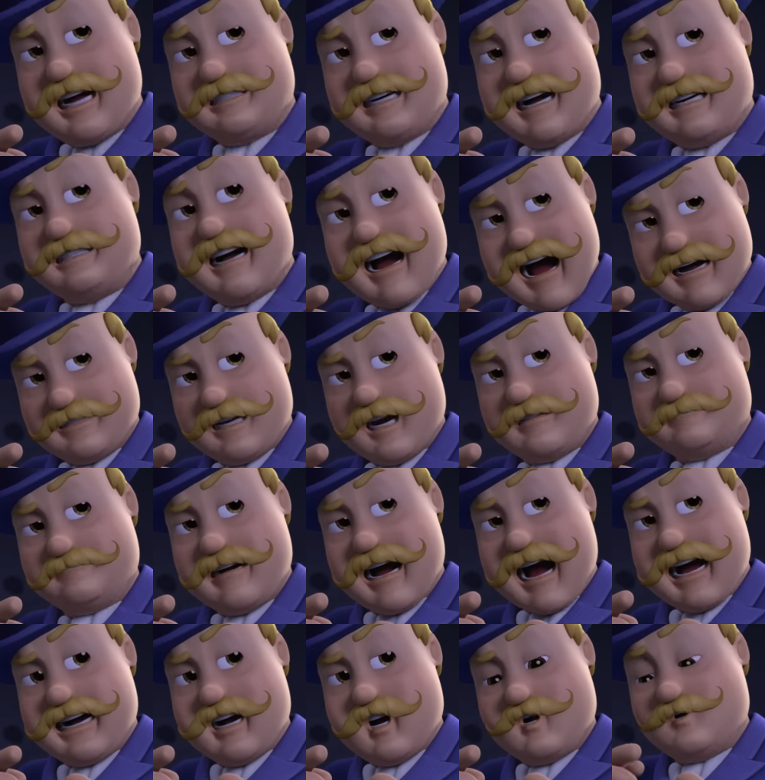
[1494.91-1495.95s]
that's an Uncle
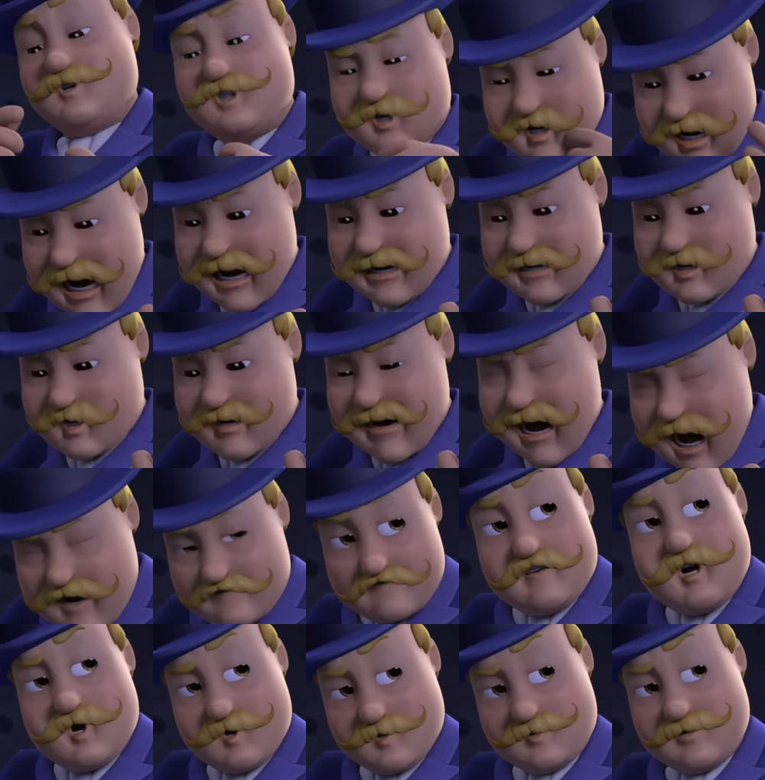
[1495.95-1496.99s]
Mayor dryer
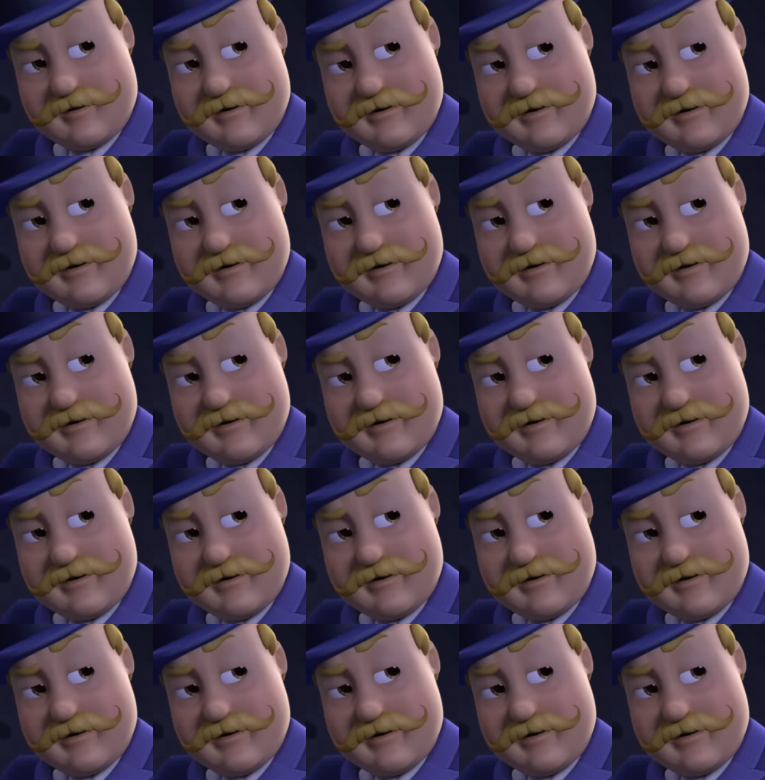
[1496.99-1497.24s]
offer.